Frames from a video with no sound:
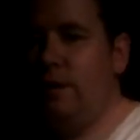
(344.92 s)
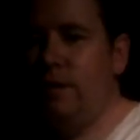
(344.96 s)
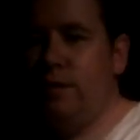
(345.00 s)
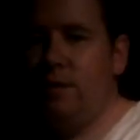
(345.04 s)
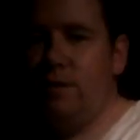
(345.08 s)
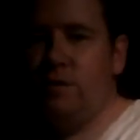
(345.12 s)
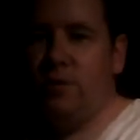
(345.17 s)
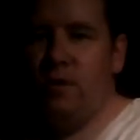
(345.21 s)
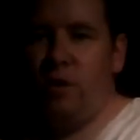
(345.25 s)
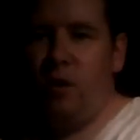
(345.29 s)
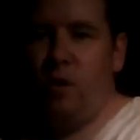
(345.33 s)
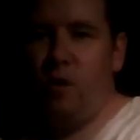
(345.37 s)

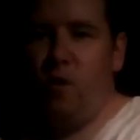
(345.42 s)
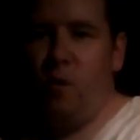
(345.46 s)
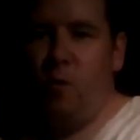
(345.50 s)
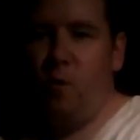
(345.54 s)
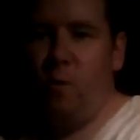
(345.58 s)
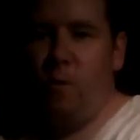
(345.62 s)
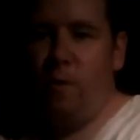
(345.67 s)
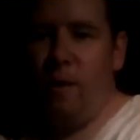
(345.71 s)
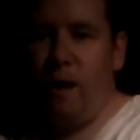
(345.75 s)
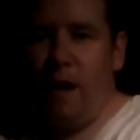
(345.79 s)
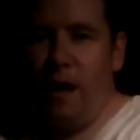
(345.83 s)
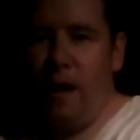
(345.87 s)
So
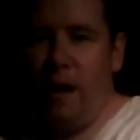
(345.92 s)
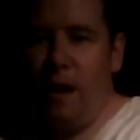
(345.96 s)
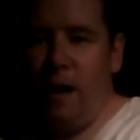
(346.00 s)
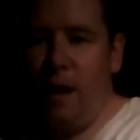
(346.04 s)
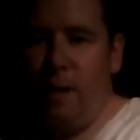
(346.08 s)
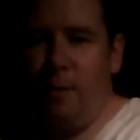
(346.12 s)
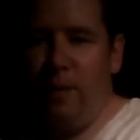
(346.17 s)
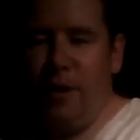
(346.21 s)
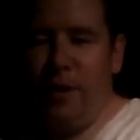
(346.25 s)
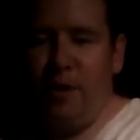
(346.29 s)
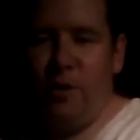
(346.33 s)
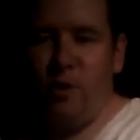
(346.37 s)

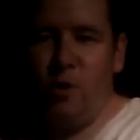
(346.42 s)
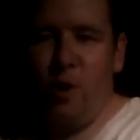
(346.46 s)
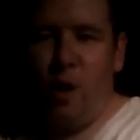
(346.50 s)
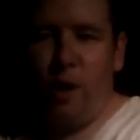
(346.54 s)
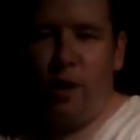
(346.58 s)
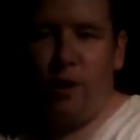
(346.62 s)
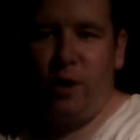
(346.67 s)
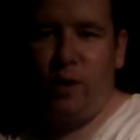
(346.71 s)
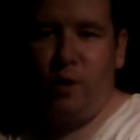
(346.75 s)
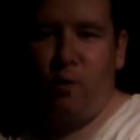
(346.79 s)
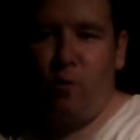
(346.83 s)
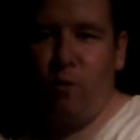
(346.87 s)
I'm in a
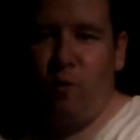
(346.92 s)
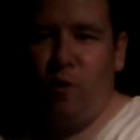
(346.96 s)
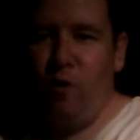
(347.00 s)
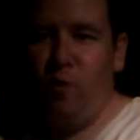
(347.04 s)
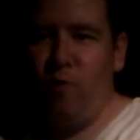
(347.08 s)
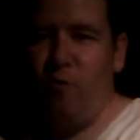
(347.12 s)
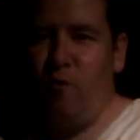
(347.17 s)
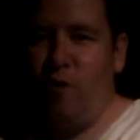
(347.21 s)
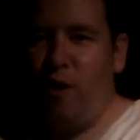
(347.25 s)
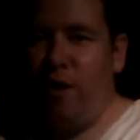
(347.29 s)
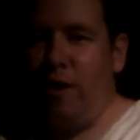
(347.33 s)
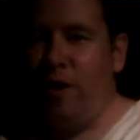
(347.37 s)
dark
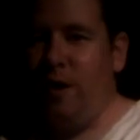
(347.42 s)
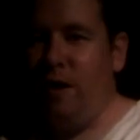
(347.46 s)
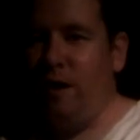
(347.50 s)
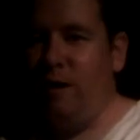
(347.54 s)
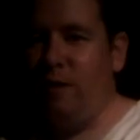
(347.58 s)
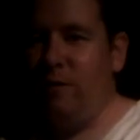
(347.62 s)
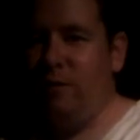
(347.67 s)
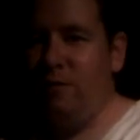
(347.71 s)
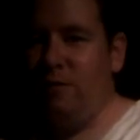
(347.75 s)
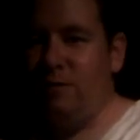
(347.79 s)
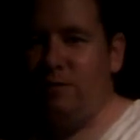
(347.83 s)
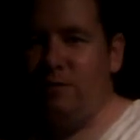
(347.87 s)
room right
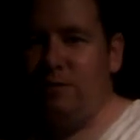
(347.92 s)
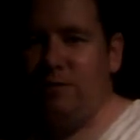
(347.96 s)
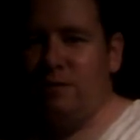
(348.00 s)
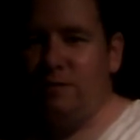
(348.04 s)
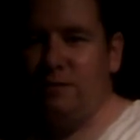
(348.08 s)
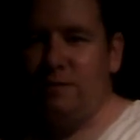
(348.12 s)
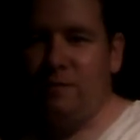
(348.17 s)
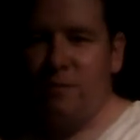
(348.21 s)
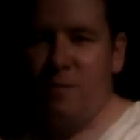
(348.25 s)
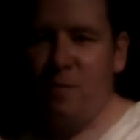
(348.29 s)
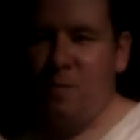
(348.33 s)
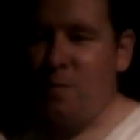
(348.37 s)
now.
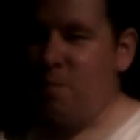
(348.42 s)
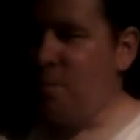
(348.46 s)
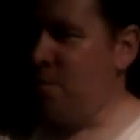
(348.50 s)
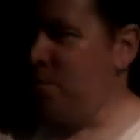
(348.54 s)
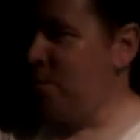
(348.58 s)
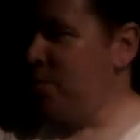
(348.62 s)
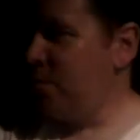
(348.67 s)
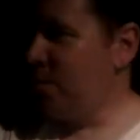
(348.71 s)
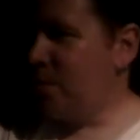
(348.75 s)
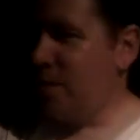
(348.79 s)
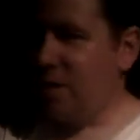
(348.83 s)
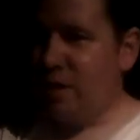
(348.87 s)

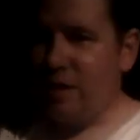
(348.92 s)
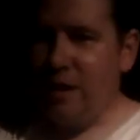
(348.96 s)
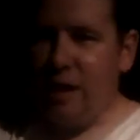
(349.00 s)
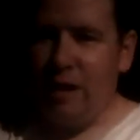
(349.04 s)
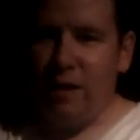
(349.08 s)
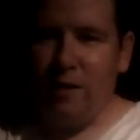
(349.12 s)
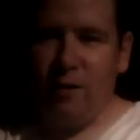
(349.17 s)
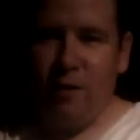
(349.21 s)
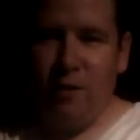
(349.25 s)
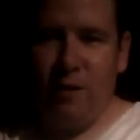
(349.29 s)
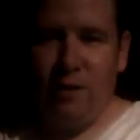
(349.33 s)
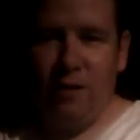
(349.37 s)

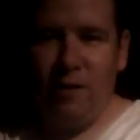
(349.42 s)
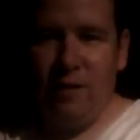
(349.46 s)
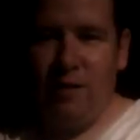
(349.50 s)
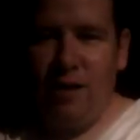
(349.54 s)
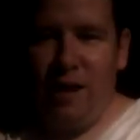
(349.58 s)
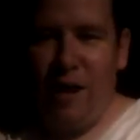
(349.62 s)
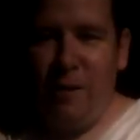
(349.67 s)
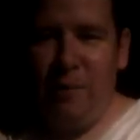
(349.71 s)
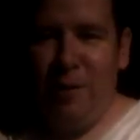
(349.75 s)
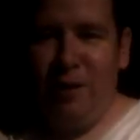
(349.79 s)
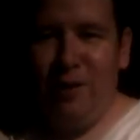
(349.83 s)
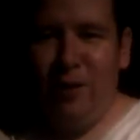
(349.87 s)
God, look.
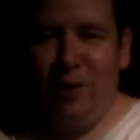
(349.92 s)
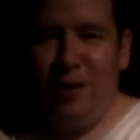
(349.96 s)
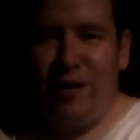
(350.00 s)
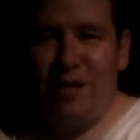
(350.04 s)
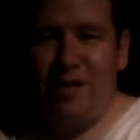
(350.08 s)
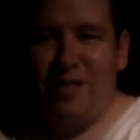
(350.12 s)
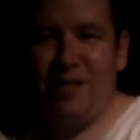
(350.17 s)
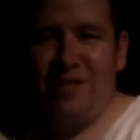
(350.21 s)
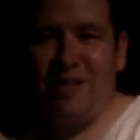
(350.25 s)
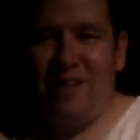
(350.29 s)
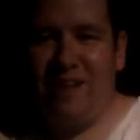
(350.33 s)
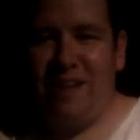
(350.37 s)
I mean, look
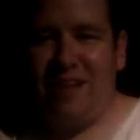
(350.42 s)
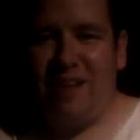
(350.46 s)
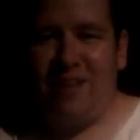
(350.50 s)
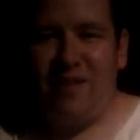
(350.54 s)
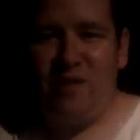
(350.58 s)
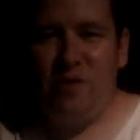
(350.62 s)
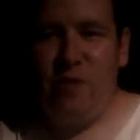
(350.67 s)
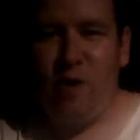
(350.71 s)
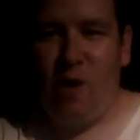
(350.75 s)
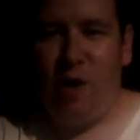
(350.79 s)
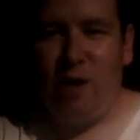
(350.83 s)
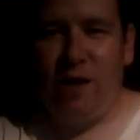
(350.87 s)
at It's
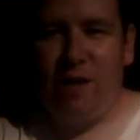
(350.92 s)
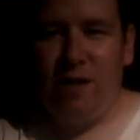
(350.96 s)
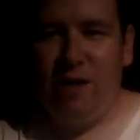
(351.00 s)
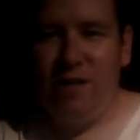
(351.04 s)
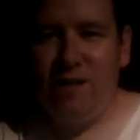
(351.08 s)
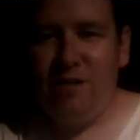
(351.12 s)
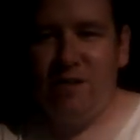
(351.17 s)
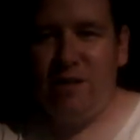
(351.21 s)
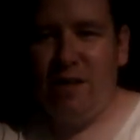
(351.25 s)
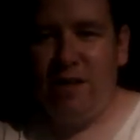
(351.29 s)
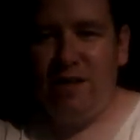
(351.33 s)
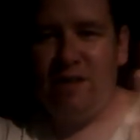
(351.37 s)
like dark on
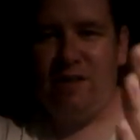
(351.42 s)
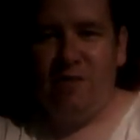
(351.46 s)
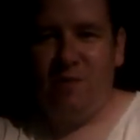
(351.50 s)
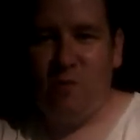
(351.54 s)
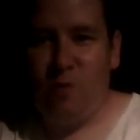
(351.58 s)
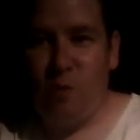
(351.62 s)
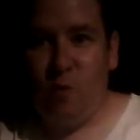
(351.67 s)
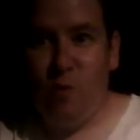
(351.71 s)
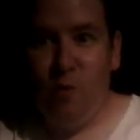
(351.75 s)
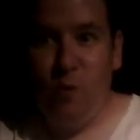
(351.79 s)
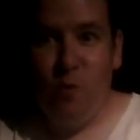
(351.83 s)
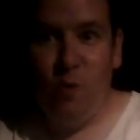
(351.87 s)
this side.
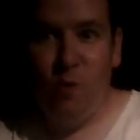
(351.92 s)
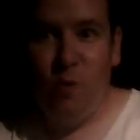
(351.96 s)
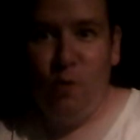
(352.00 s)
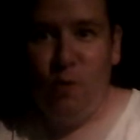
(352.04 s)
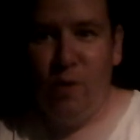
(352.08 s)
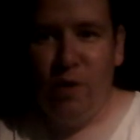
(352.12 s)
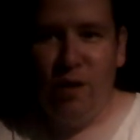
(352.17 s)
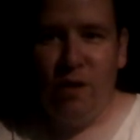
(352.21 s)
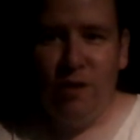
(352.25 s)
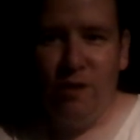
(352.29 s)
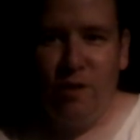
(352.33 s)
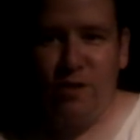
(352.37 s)

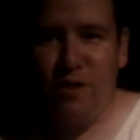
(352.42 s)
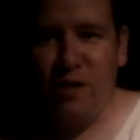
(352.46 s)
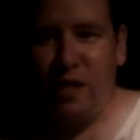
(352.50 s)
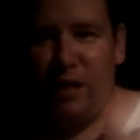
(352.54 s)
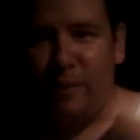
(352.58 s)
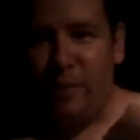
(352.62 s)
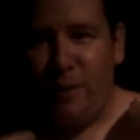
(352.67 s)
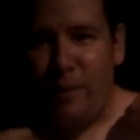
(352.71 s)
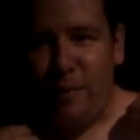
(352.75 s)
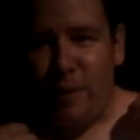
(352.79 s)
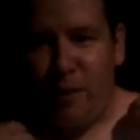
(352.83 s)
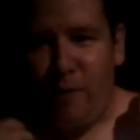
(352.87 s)
Ooh, looks like
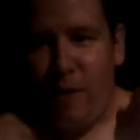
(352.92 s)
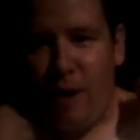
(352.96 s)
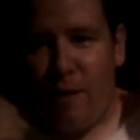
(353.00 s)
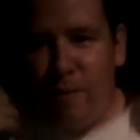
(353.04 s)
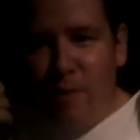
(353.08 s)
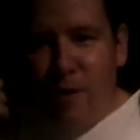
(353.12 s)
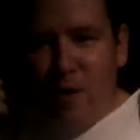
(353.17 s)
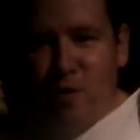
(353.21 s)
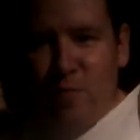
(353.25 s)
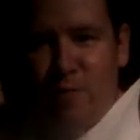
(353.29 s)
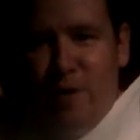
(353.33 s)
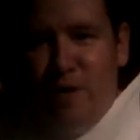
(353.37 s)
I'm in my
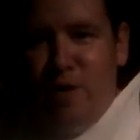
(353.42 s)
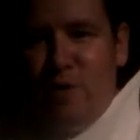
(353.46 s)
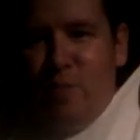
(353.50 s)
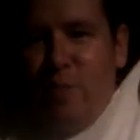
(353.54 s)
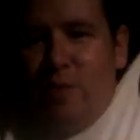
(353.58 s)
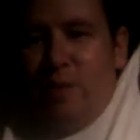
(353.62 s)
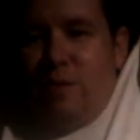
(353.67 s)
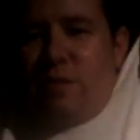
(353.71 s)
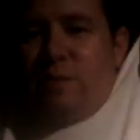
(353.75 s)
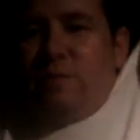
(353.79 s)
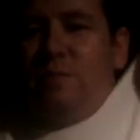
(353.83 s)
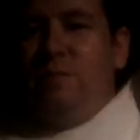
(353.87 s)
grandma's
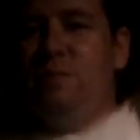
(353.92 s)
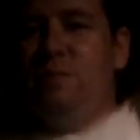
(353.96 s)
basement.